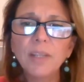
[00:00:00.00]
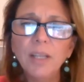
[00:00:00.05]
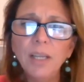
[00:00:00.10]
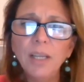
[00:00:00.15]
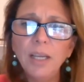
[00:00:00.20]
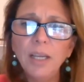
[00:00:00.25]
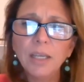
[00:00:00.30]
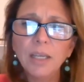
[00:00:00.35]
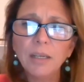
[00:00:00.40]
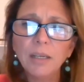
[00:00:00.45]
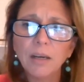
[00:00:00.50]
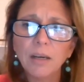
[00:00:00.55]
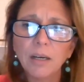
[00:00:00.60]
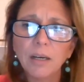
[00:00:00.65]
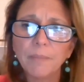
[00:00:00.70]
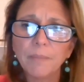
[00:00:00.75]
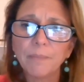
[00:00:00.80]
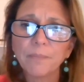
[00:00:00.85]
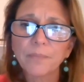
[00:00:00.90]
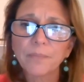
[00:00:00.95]
And
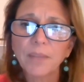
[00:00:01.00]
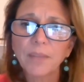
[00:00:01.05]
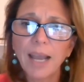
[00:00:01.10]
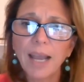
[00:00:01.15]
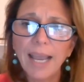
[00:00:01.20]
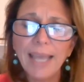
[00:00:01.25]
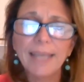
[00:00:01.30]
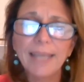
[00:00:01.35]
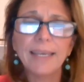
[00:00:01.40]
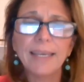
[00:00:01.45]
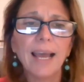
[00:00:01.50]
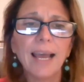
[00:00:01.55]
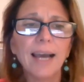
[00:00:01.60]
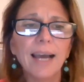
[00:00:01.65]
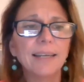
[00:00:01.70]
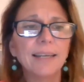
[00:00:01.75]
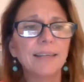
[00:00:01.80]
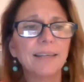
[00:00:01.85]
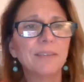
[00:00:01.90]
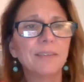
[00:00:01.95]
um, I had
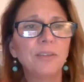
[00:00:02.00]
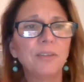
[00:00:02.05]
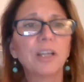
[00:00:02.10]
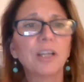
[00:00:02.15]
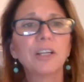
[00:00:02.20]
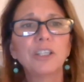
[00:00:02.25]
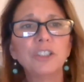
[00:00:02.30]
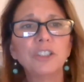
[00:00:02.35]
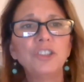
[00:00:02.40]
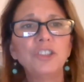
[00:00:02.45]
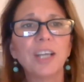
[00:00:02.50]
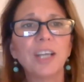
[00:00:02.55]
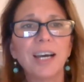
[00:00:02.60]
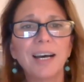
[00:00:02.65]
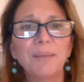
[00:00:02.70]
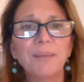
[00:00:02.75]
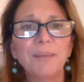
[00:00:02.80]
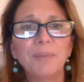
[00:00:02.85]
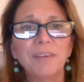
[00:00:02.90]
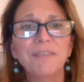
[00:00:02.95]
not done a good
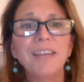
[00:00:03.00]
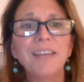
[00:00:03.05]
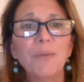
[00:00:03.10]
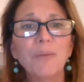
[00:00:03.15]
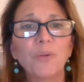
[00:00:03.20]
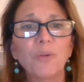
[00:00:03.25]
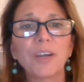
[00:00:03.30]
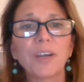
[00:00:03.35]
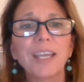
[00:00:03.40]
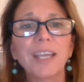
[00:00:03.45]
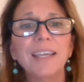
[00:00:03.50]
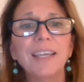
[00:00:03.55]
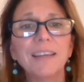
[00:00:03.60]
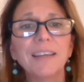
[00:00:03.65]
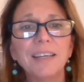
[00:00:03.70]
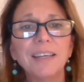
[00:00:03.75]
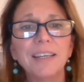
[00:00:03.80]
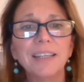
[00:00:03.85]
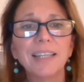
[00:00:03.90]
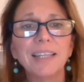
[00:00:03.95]
job of networking
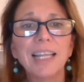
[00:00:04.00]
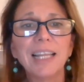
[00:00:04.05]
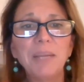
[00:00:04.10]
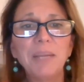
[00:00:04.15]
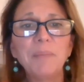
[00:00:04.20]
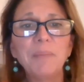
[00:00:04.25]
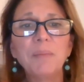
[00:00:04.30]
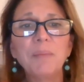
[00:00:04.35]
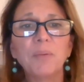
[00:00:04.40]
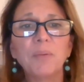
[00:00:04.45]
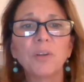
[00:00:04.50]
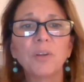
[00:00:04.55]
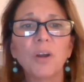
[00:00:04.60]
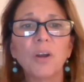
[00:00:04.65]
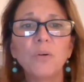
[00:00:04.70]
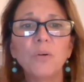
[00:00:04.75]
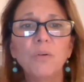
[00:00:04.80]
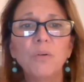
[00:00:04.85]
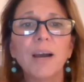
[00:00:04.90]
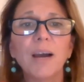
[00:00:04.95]
and letting people
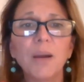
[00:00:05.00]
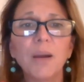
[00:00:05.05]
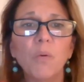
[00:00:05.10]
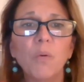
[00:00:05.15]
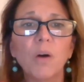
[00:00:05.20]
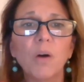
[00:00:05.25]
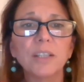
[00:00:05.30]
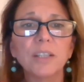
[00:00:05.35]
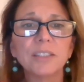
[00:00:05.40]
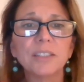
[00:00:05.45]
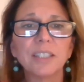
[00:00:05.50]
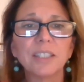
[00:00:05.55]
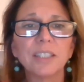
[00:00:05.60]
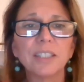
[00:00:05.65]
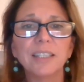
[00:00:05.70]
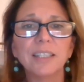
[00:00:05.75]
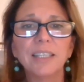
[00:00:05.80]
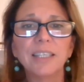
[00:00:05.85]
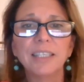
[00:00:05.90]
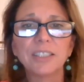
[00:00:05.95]
know who I was.
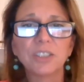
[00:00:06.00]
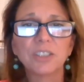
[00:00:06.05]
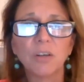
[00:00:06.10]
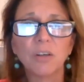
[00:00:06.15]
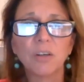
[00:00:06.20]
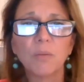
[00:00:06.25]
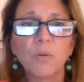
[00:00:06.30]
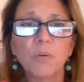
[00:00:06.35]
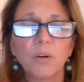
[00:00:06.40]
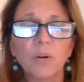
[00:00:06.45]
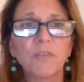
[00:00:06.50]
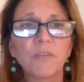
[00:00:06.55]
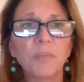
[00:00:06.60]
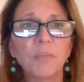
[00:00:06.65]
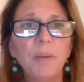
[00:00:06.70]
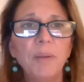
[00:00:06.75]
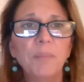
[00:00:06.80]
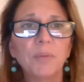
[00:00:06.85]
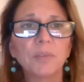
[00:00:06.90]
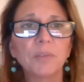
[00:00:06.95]
And, and it's so important for
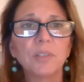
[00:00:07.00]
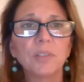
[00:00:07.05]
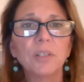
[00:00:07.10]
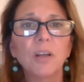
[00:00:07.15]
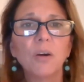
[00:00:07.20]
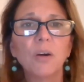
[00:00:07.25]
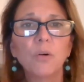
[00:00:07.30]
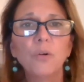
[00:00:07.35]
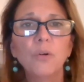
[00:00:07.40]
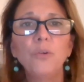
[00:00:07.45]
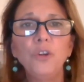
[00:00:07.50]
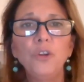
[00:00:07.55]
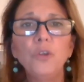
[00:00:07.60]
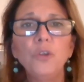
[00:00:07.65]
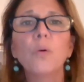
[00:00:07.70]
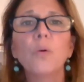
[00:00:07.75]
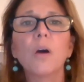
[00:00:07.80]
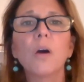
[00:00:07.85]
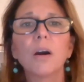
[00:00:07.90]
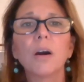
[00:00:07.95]
people to know who
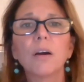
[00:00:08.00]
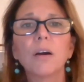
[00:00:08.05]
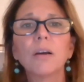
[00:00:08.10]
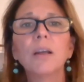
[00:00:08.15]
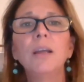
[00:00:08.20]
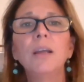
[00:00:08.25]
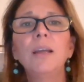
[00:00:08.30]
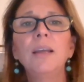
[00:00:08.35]
you are.